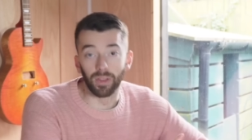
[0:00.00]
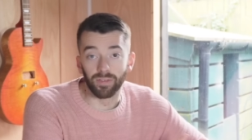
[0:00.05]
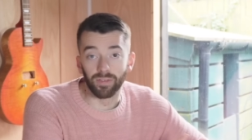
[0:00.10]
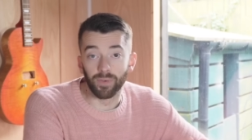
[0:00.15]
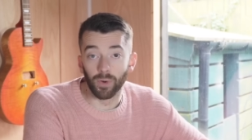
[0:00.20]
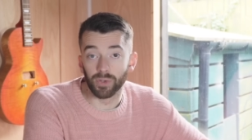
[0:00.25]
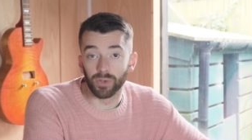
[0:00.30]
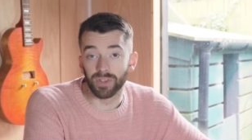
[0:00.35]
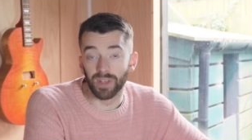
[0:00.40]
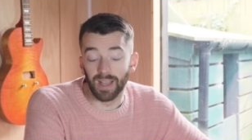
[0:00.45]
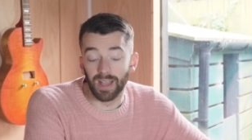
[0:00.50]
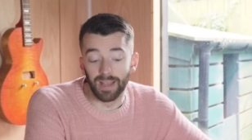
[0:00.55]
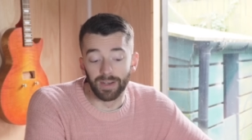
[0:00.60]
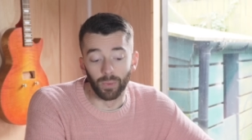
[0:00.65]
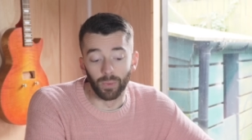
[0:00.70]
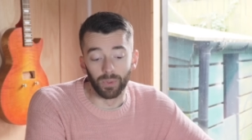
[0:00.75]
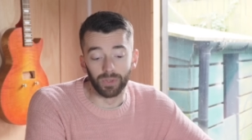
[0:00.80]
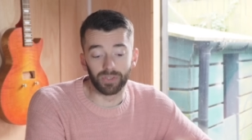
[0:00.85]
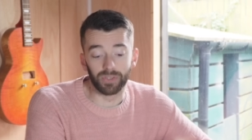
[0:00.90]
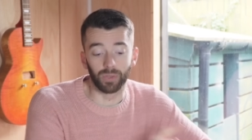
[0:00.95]
the first thing I
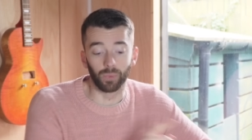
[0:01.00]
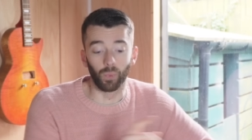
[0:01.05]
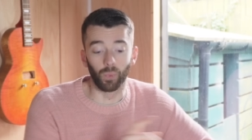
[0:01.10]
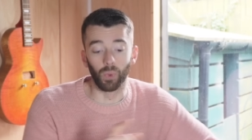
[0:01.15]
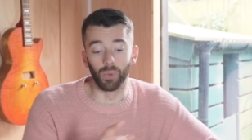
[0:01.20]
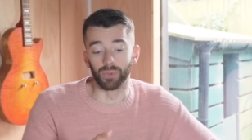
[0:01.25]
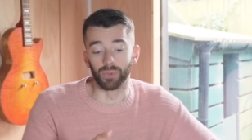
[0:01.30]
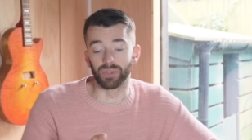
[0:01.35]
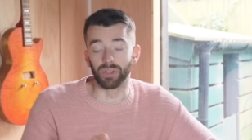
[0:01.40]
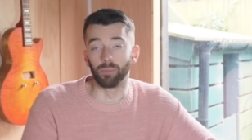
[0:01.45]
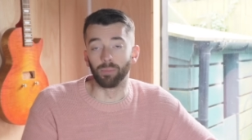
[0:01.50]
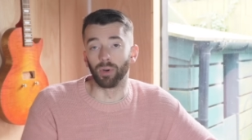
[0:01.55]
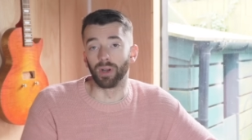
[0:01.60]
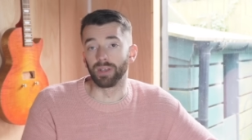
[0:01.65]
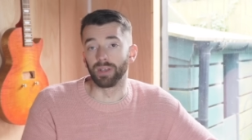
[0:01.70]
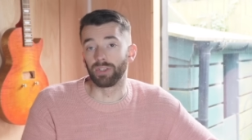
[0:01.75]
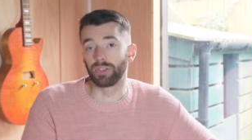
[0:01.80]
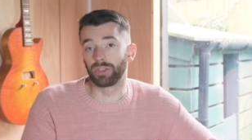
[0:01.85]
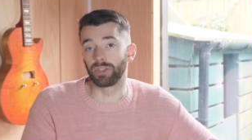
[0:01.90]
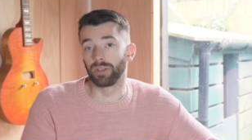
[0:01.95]
noticed was the
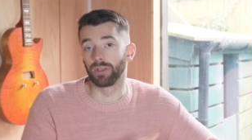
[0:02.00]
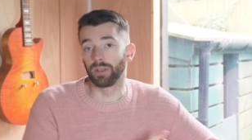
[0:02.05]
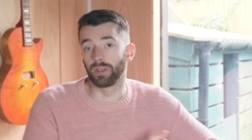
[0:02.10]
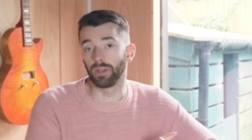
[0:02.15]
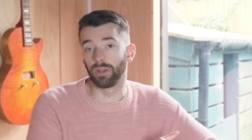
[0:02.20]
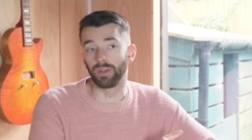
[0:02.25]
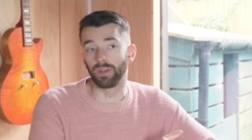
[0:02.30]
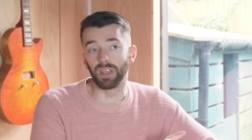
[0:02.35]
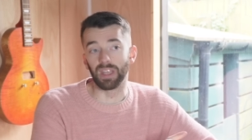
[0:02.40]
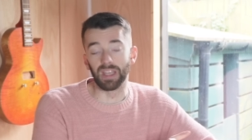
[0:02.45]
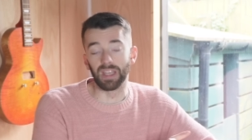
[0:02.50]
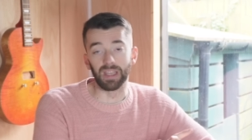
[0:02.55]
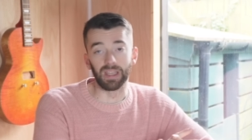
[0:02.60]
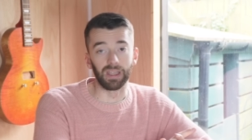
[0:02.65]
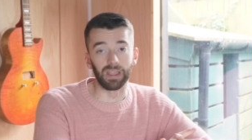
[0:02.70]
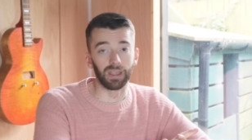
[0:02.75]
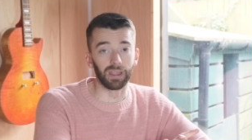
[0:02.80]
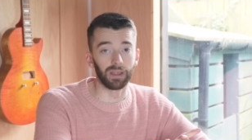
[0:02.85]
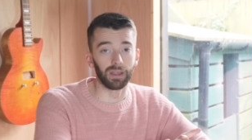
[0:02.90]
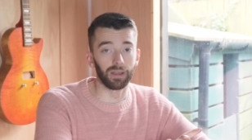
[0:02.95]
bridge.
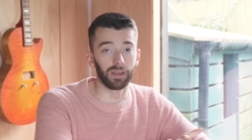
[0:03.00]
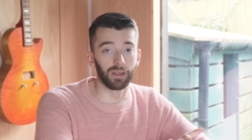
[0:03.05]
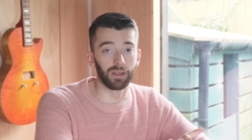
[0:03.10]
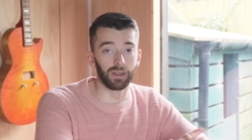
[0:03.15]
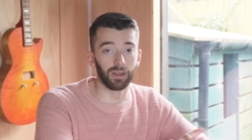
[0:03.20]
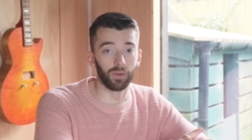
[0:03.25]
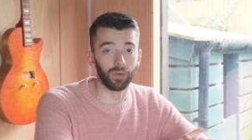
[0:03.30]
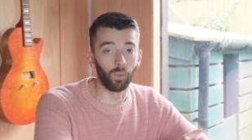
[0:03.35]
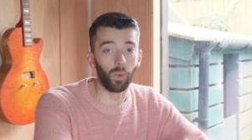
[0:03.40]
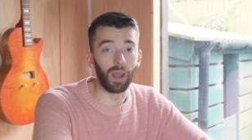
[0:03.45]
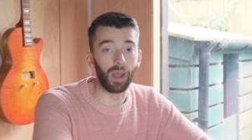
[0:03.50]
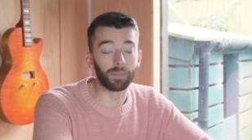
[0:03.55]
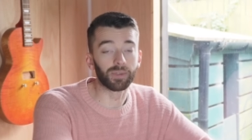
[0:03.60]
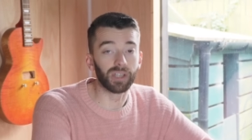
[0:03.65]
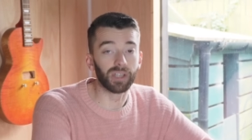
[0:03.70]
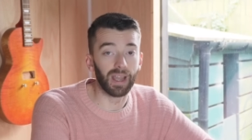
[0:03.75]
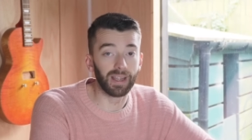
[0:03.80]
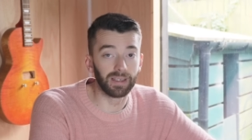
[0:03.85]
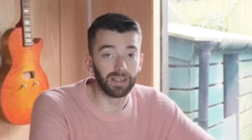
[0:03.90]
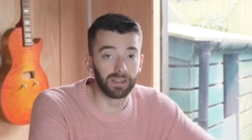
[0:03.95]
The
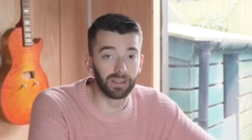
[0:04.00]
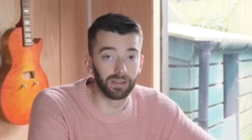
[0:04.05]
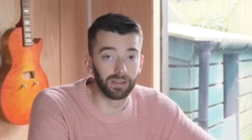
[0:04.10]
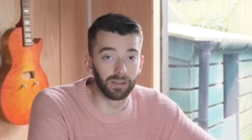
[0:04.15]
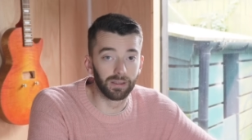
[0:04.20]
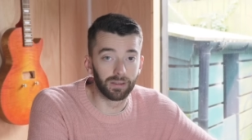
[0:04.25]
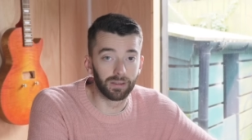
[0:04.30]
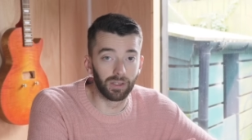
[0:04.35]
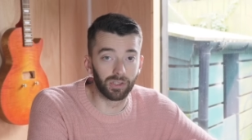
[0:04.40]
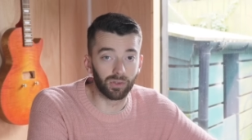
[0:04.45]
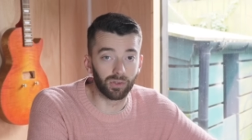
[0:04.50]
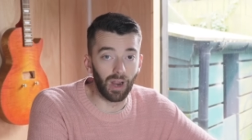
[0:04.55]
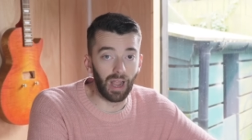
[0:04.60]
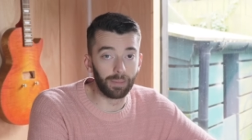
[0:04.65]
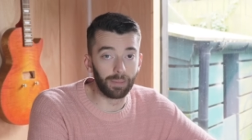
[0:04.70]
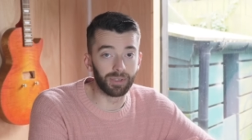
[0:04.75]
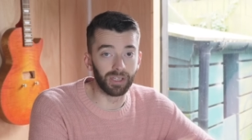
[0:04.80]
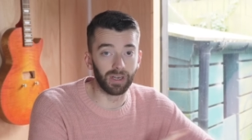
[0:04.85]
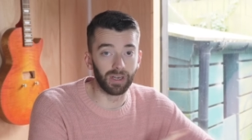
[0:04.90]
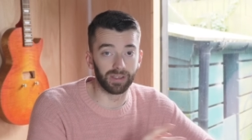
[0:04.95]
website
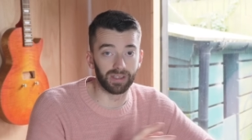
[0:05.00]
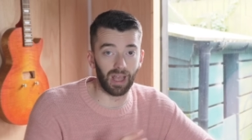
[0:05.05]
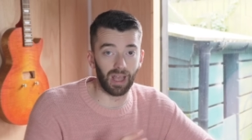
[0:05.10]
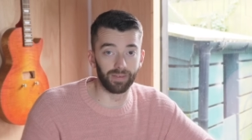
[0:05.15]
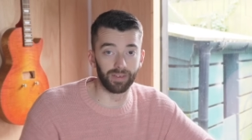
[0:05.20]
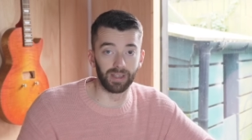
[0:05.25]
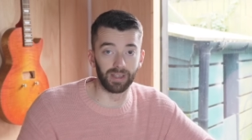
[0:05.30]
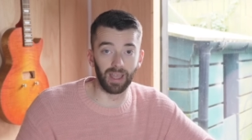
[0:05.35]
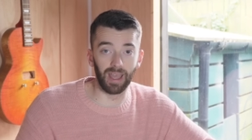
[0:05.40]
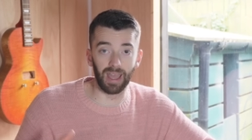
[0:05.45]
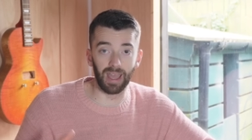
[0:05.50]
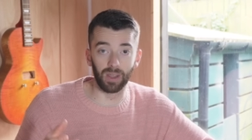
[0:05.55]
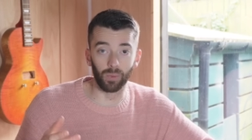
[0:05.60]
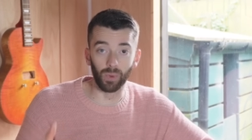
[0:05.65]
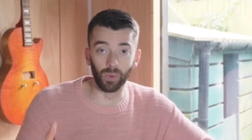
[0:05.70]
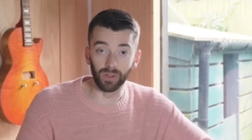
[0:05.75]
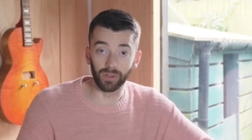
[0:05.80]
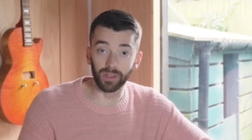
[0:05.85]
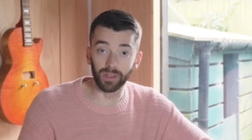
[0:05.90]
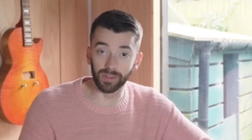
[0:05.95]
describes it as having a
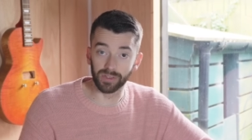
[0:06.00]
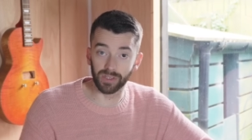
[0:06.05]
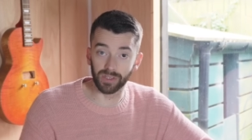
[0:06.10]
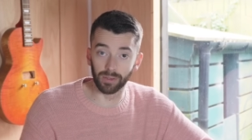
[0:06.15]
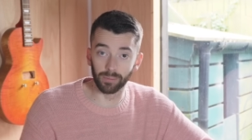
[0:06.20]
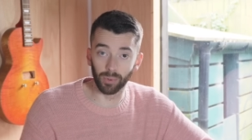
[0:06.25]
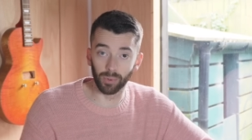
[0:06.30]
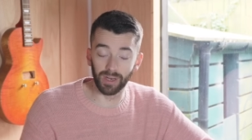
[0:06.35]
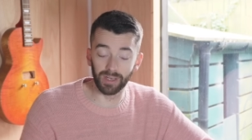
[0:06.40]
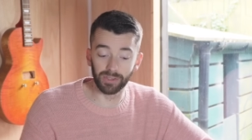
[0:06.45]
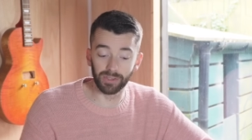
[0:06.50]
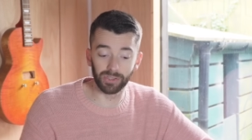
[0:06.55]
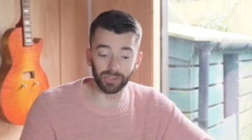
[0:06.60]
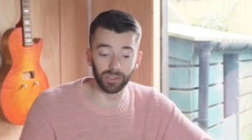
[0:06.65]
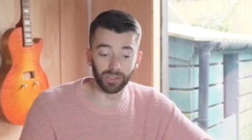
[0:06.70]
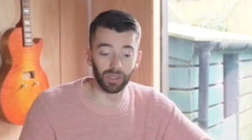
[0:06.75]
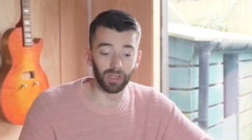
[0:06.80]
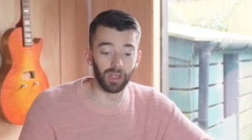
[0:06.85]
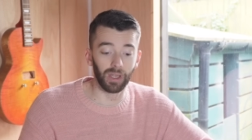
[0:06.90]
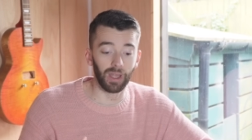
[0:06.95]
Wilkinson
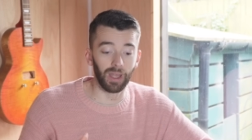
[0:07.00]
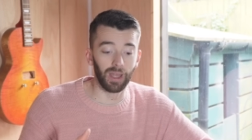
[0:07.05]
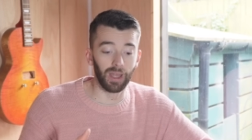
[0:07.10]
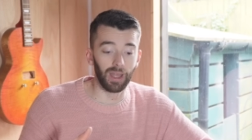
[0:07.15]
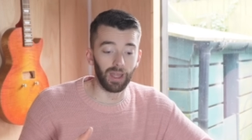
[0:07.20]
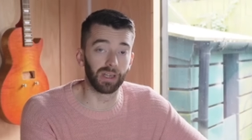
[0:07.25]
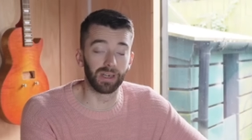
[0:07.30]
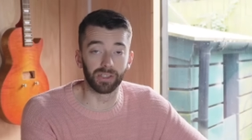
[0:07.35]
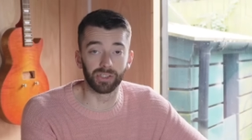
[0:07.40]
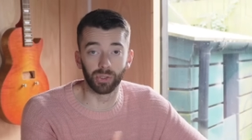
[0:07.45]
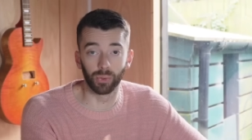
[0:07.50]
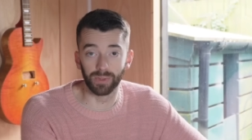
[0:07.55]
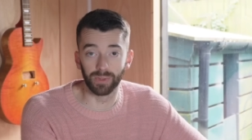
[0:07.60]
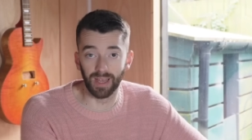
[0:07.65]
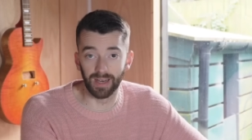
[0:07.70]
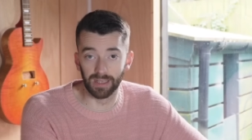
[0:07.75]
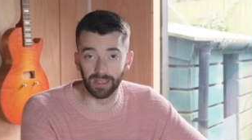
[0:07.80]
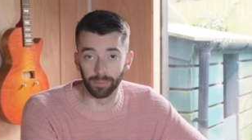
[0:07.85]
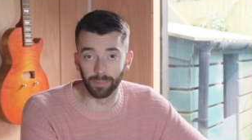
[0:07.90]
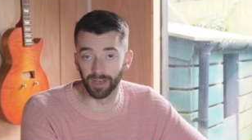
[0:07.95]
bridge, and it showed
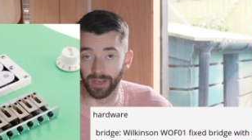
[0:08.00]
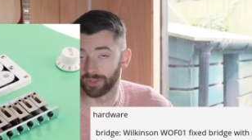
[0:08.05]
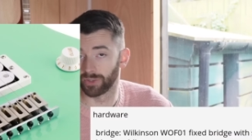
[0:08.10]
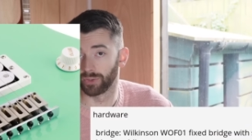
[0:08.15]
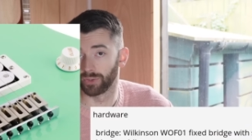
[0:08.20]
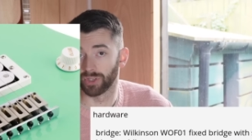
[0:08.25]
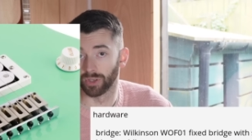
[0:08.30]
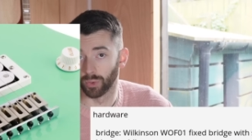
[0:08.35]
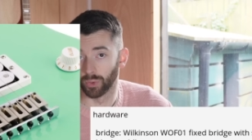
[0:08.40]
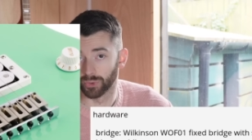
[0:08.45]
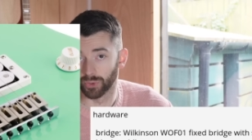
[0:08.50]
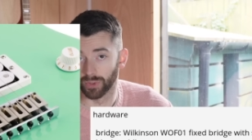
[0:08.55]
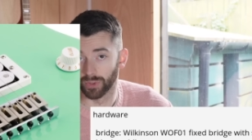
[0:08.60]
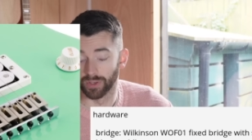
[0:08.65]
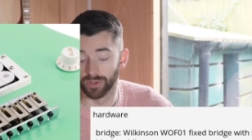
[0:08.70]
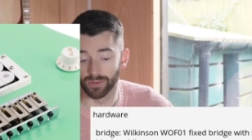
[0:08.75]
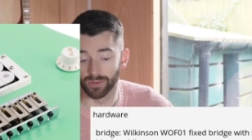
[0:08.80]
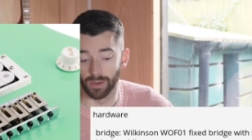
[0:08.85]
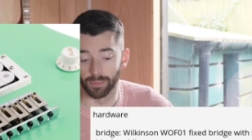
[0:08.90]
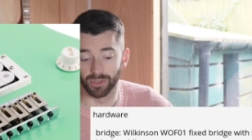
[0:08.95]
that in the pictures and also the
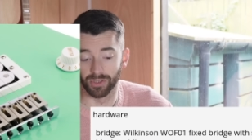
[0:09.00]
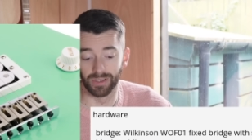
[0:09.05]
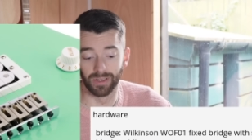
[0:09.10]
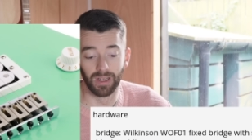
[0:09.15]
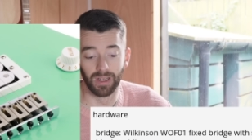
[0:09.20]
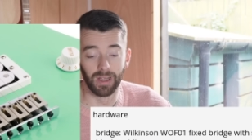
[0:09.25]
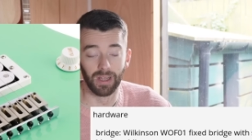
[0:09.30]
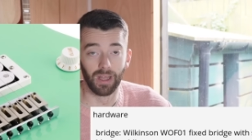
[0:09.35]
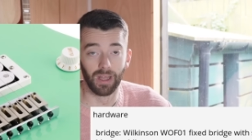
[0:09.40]
description.